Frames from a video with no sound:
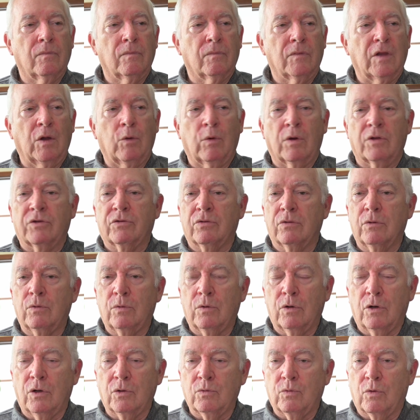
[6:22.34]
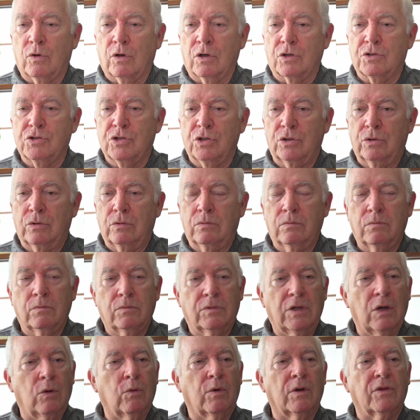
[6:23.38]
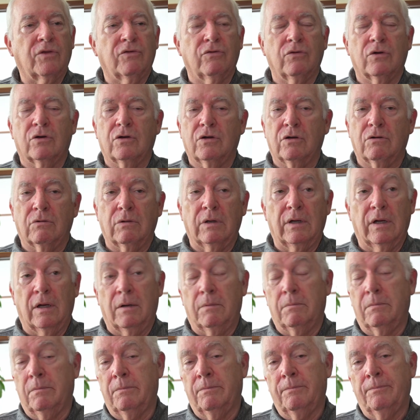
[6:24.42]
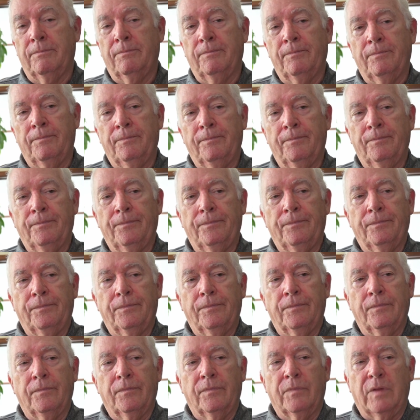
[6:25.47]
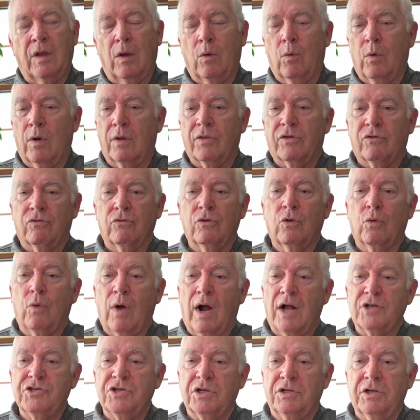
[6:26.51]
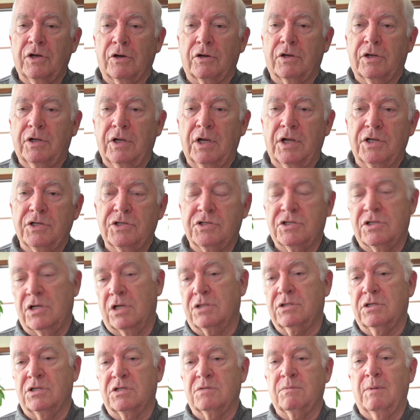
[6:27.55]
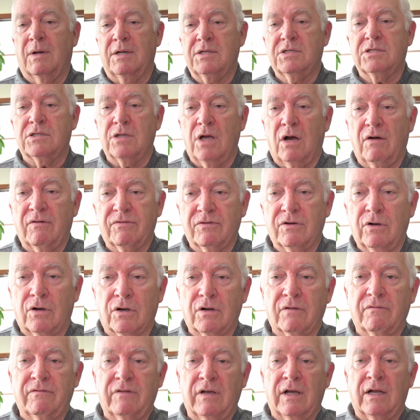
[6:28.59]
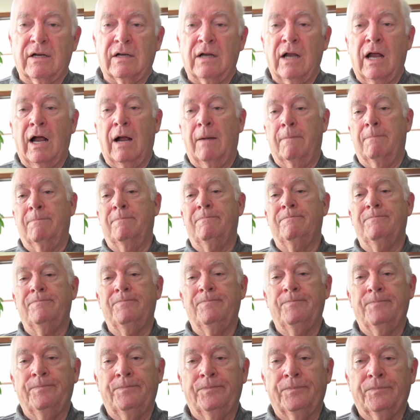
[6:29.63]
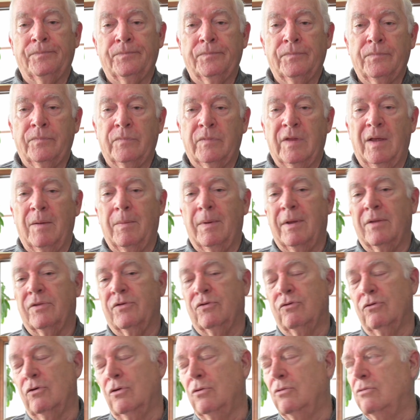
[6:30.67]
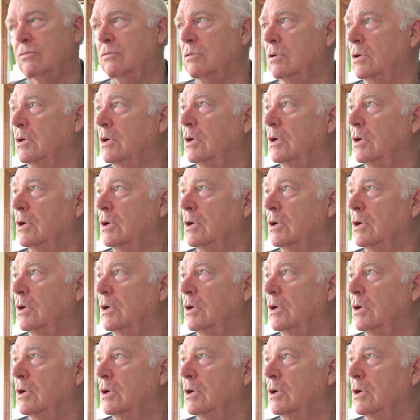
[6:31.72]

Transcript: They went through World War II. They went through Korea. They went through watching their kids, such as myself, go to Vietnam. They went through